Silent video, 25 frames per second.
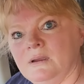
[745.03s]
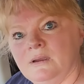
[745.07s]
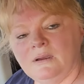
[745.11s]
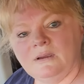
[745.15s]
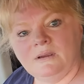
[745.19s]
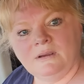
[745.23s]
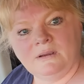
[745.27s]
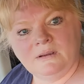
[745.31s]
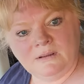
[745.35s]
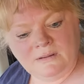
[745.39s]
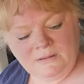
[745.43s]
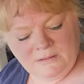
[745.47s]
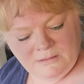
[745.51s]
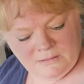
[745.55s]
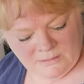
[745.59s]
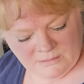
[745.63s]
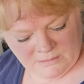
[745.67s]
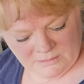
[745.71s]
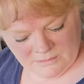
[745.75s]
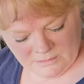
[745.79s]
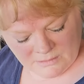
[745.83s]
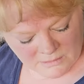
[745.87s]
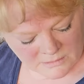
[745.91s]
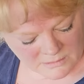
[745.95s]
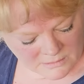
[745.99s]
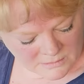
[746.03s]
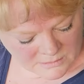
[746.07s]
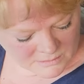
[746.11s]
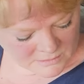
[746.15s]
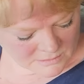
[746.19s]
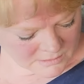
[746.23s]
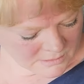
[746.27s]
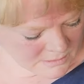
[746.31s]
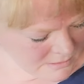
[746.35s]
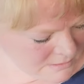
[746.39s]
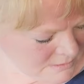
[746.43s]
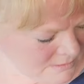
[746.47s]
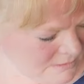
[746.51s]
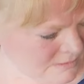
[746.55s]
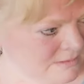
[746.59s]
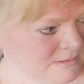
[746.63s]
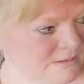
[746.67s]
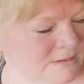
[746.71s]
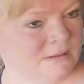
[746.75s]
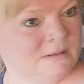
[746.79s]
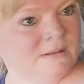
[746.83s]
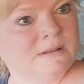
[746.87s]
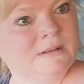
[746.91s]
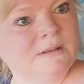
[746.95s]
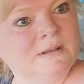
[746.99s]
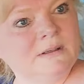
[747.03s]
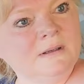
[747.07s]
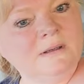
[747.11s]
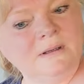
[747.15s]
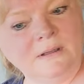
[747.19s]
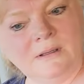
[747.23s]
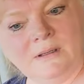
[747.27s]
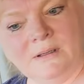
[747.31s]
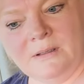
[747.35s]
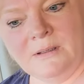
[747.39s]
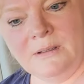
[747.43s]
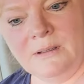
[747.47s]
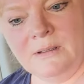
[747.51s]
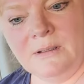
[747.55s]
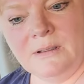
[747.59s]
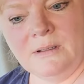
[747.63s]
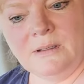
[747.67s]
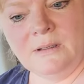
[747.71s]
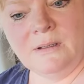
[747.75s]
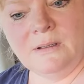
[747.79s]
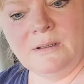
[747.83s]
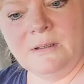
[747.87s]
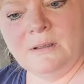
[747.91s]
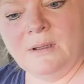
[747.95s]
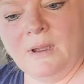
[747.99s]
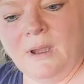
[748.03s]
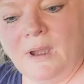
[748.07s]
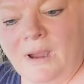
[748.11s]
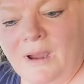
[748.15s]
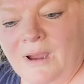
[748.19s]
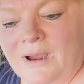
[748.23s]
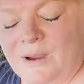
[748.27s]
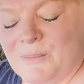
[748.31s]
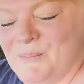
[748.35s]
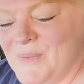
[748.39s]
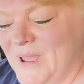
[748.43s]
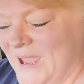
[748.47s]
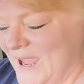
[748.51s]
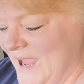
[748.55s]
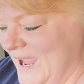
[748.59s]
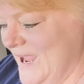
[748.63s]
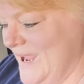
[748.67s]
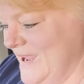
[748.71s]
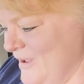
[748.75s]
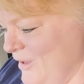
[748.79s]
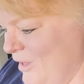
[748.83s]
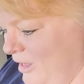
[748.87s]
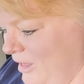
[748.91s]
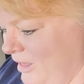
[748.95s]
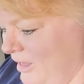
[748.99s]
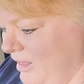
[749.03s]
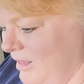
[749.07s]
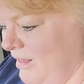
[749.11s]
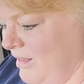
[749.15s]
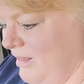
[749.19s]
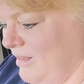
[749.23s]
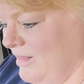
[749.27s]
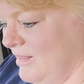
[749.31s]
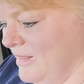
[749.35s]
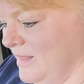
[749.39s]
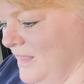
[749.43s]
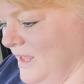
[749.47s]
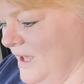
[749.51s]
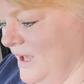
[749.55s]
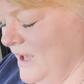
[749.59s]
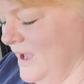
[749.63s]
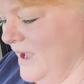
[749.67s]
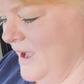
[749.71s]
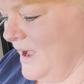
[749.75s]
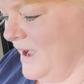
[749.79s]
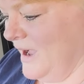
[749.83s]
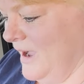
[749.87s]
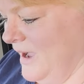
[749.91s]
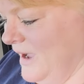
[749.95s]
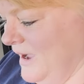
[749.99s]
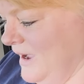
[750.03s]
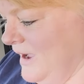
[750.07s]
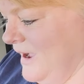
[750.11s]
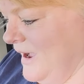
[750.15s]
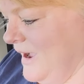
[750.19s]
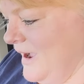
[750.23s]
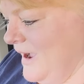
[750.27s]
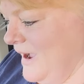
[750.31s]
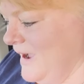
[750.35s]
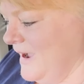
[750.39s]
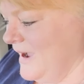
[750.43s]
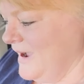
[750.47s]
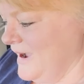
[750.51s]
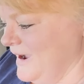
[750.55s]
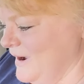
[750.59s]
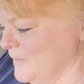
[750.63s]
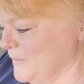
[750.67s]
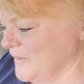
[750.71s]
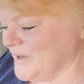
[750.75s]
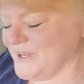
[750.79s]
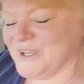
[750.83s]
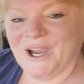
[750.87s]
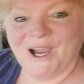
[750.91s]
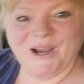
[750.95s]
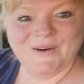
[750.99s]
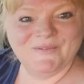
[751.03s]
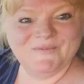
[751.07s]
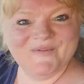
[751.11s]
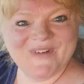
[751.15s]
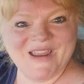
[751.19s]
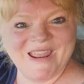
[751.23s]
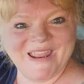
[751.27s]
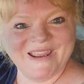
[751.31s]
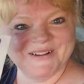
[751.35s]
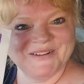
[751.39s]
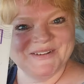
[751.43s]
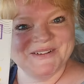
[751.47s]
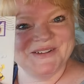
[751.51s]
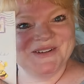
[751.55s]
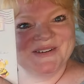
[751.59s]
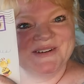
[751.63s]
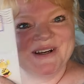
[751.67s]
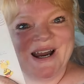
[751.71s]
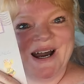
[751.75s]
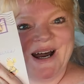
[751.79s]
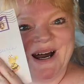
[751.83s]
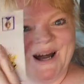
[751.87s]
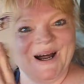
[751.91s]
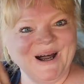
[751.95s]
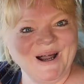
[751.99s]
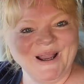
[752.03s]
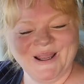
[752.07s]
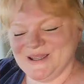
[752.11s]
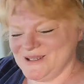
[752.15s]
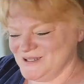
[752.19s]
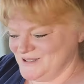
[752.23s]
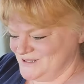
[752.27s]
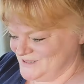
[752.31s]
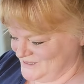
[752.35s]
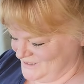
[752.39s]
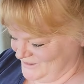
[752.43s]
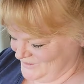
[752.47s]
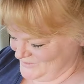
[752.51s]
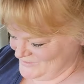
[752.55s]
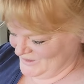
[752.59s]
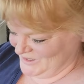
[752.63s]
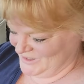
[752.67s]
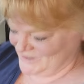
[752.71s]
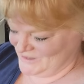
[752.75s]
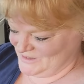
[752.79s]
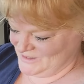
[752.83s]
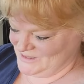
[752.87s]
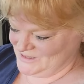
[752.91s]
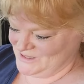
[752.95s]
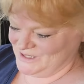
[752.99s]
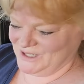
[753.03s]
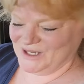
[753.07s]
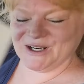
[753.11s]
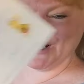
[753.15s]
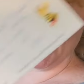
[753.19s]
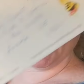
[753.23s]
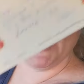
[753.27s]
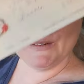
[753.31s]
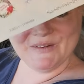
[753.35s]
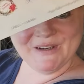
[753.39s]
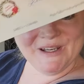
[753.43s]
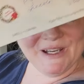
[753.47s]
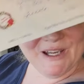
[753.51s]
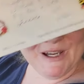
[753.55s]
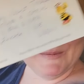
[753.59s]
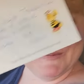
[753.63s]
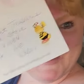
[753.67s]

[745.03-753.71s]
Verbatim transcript: Okay, Donna. Guess what I found at the post office? Mail! Yep, mail. We got mail, you guys. Oh my goodness, here. We got